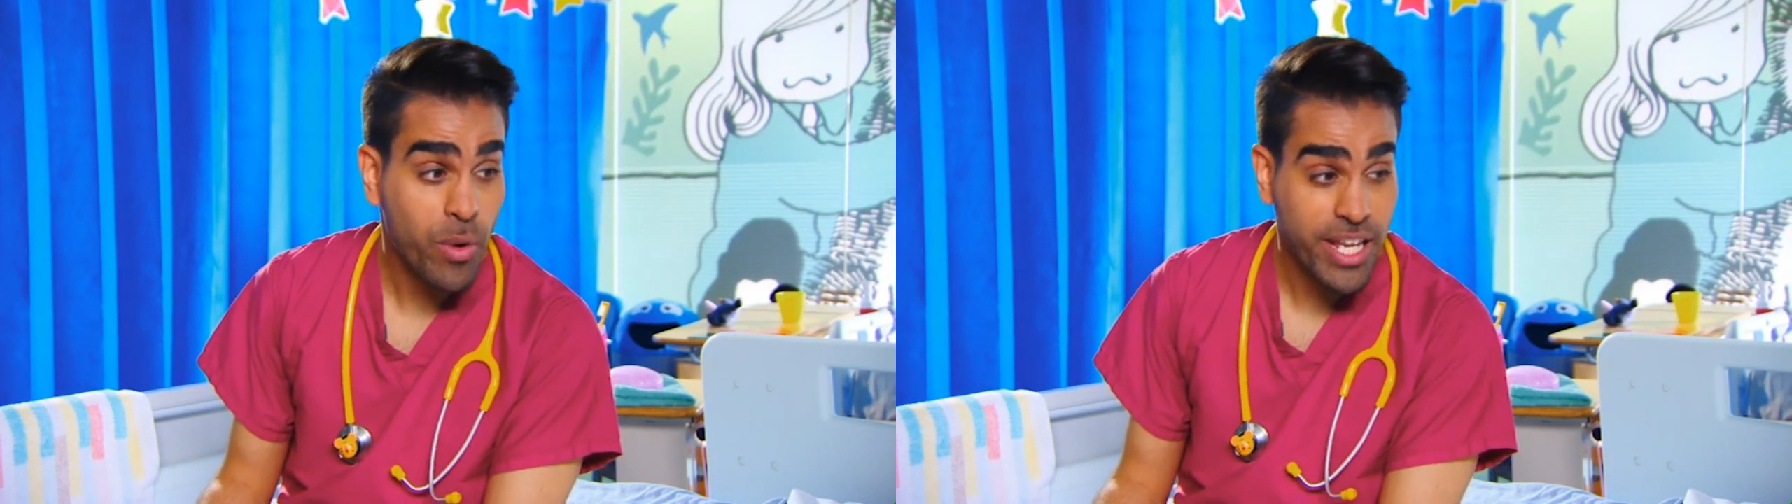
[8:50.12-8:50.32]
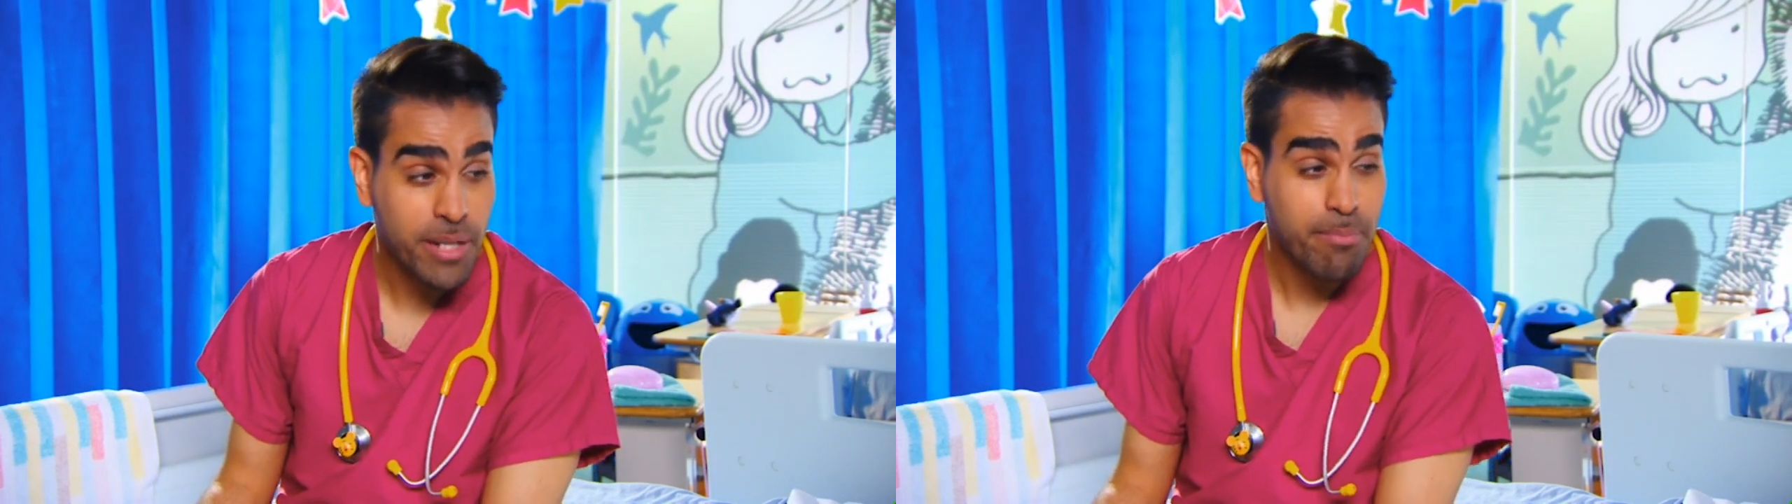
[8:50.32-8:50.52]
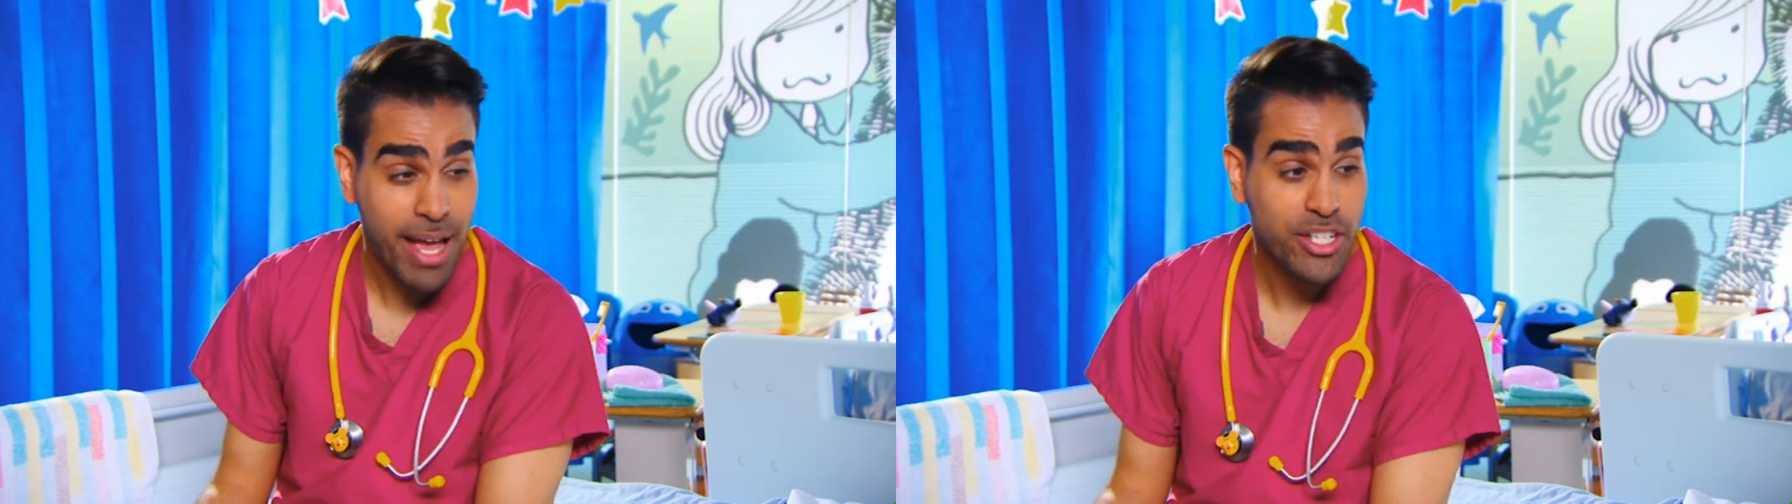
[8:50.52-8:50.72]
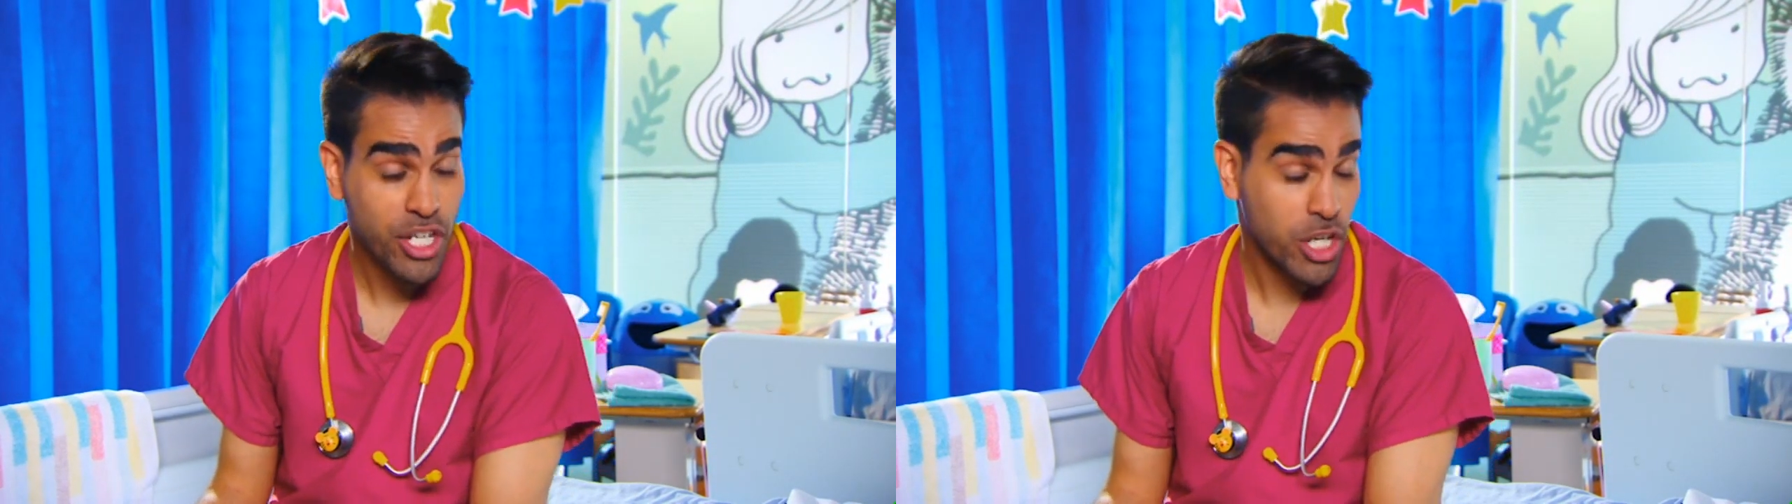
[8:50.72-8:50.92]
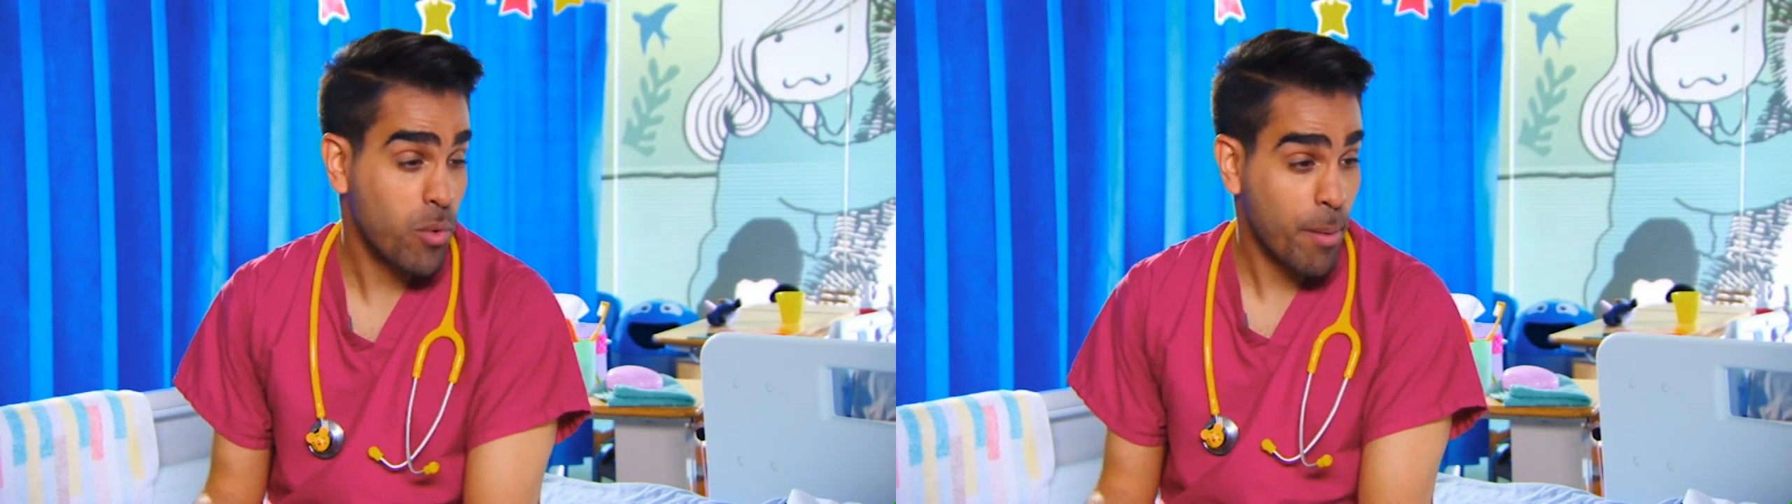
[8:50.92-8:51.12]
we can
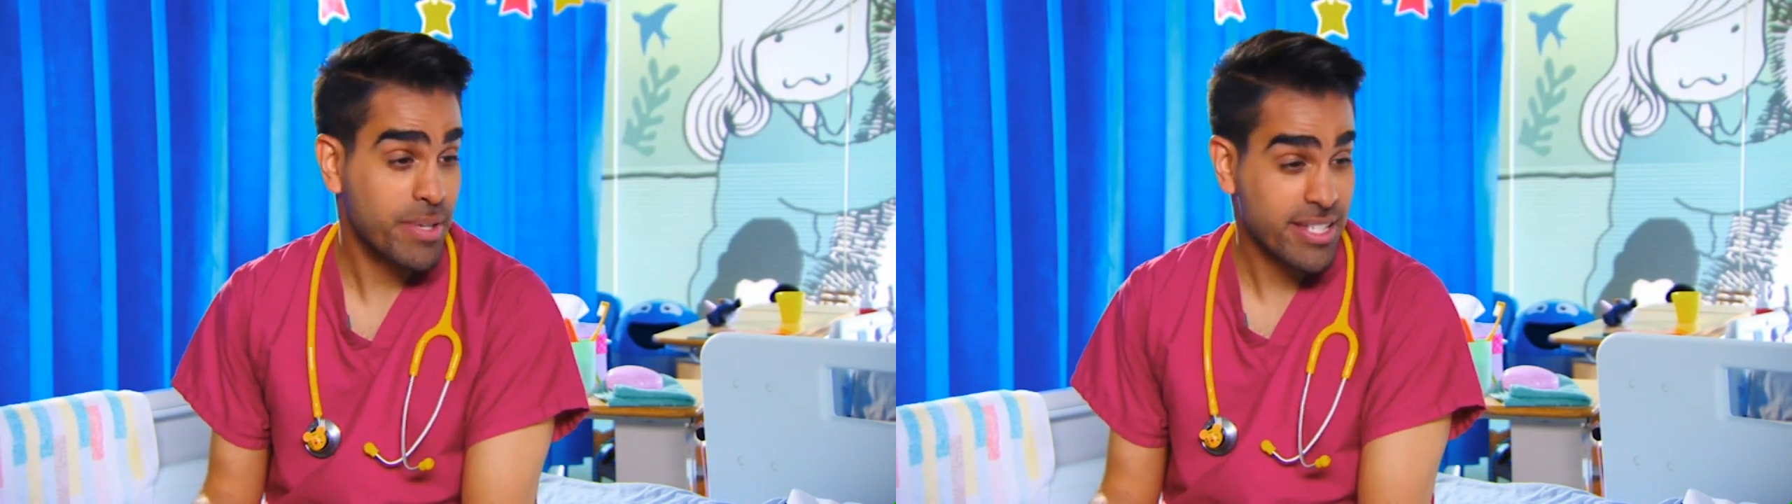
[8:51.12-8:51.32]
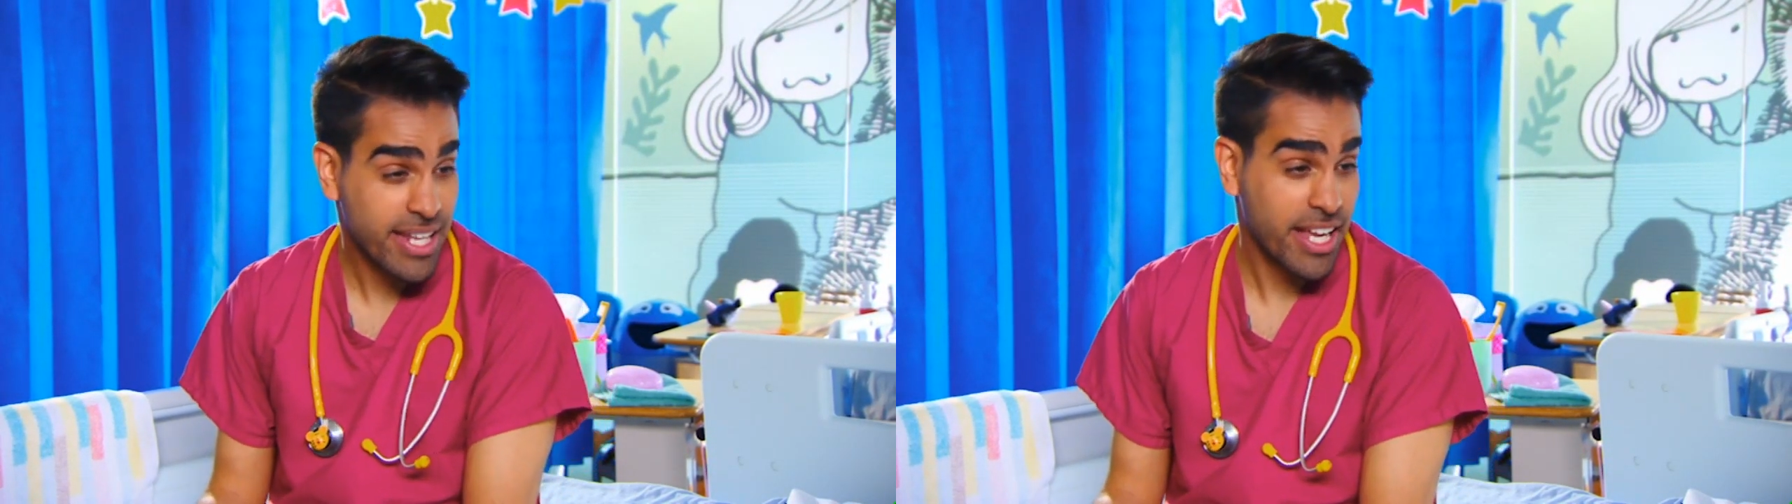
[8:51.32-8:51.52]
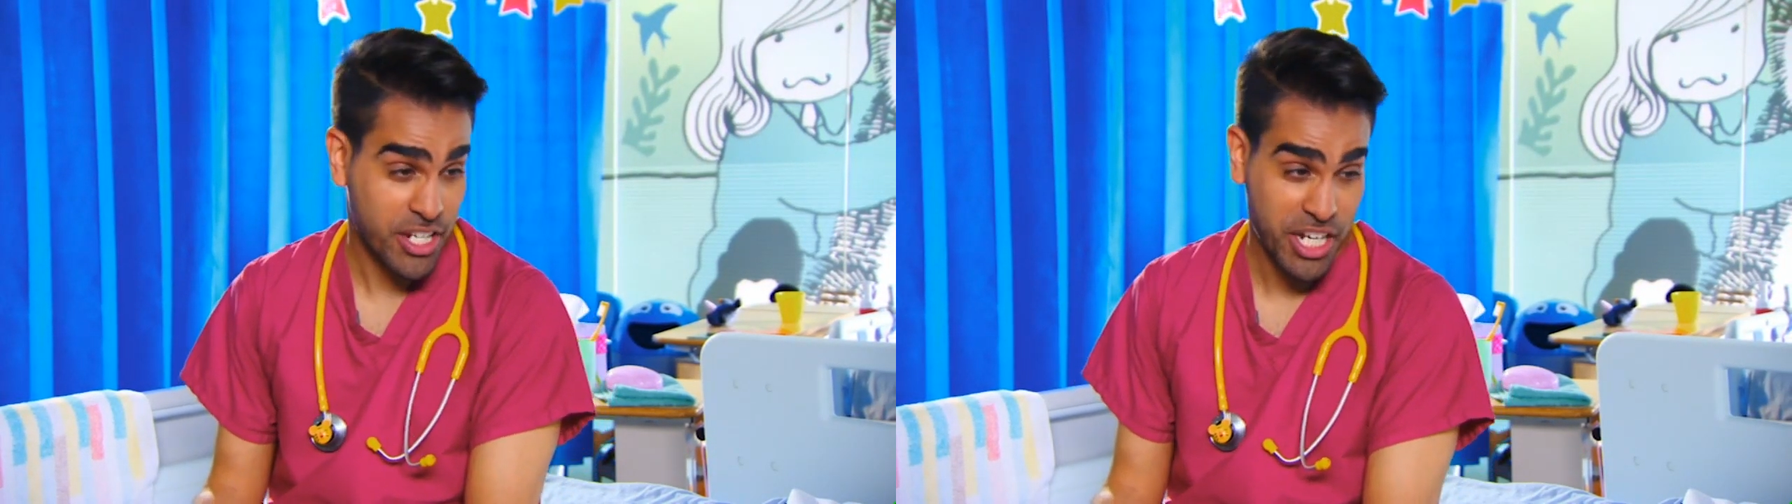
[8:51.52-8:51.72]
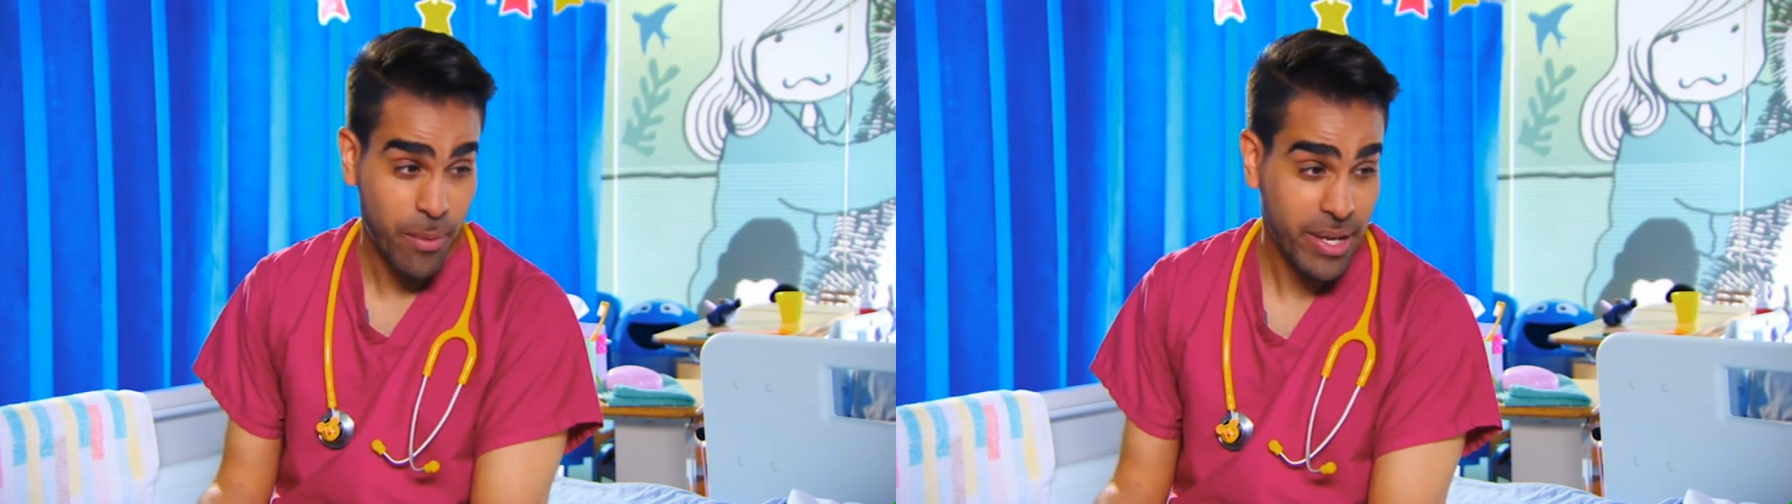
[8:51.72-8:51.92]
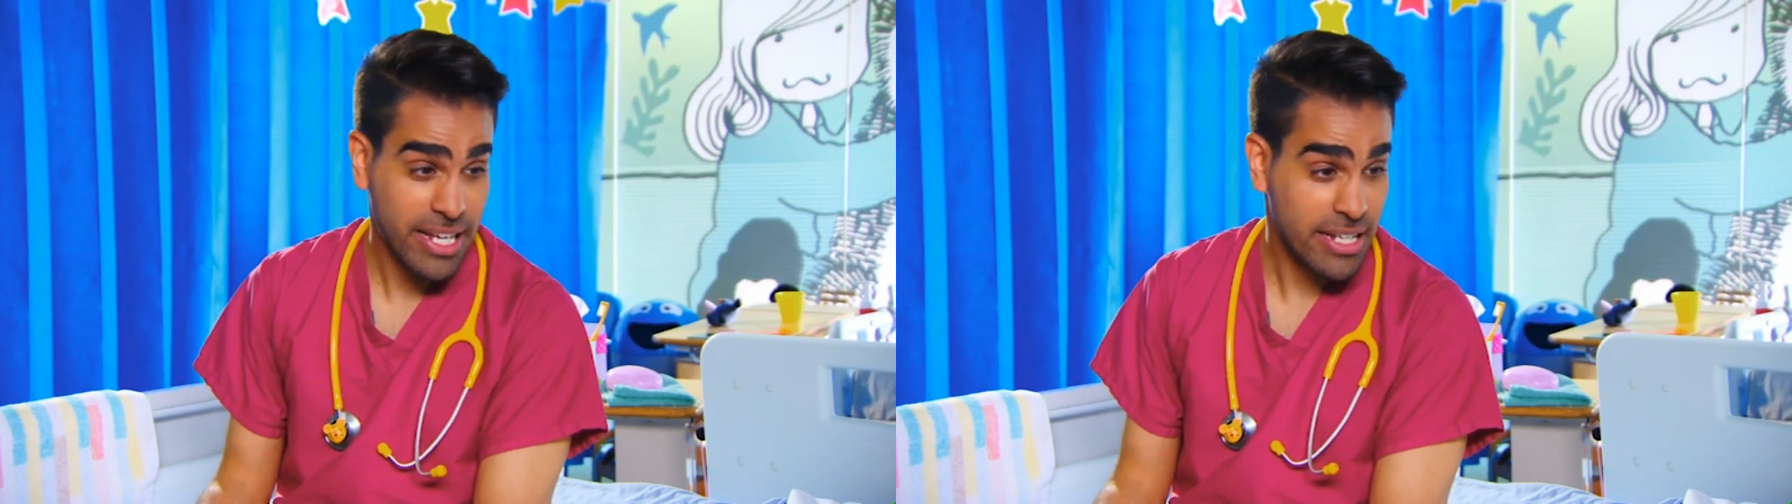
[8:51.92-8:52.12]
magic you up a sticker, shall we?